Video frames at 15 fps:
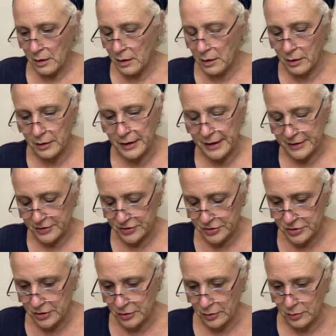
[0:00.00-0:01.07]
All right,
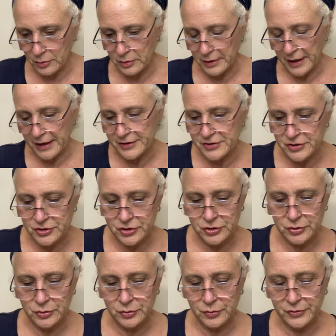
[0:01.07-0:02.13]
so last
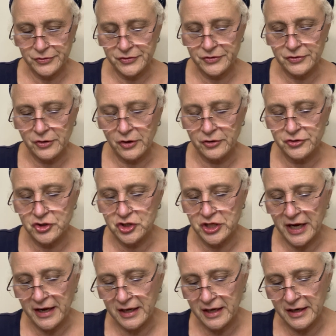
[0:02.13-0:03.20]
2. This is called
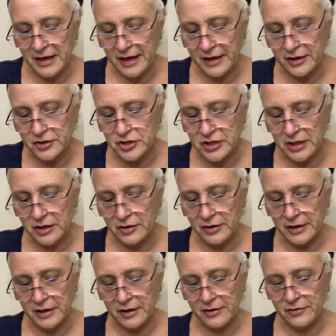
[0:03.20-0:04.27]
Jagged Edge
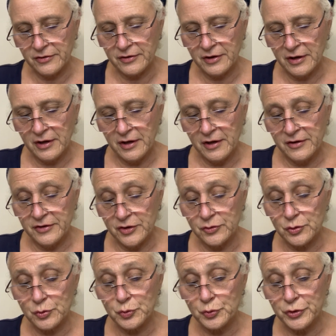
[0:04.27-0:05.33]
earrings. These
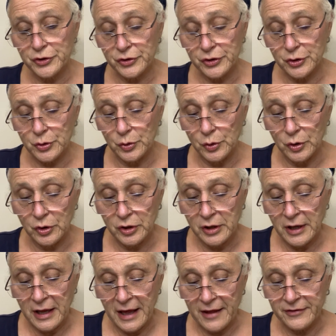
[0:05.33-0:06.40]
are really cool.
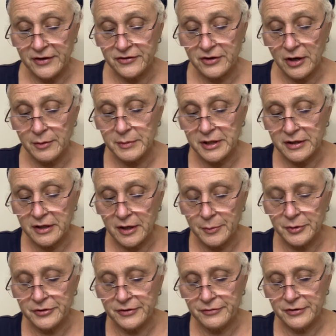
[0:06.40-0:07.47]
And these come in a couple
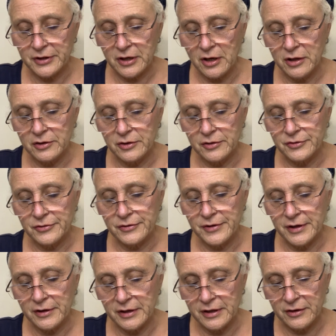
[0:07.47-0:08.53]
different colors.
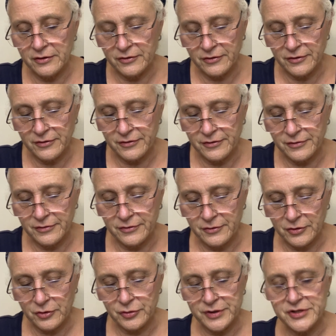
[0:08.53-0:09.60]
There is the
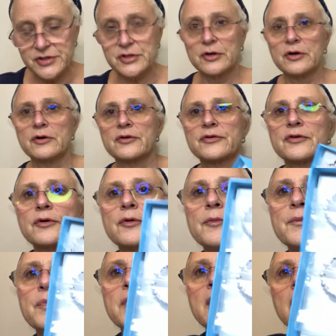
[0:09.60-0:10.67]
crystal. So
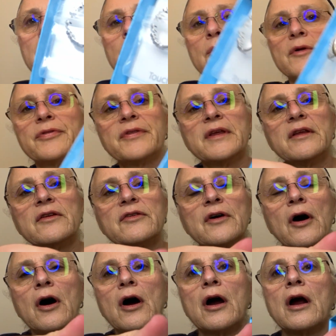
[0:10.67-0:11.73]
what these
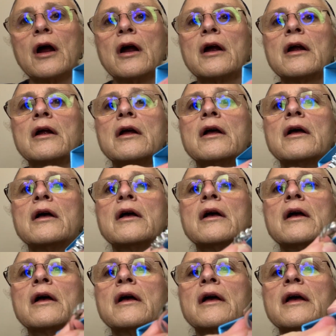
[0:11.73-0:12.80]
are
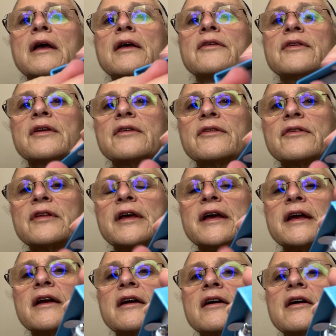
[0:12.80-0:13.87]
is it's
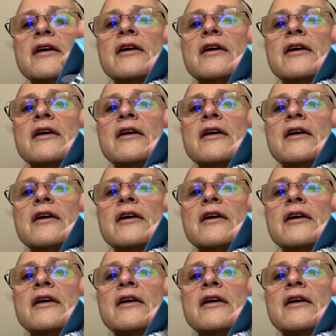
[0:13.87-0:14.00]
like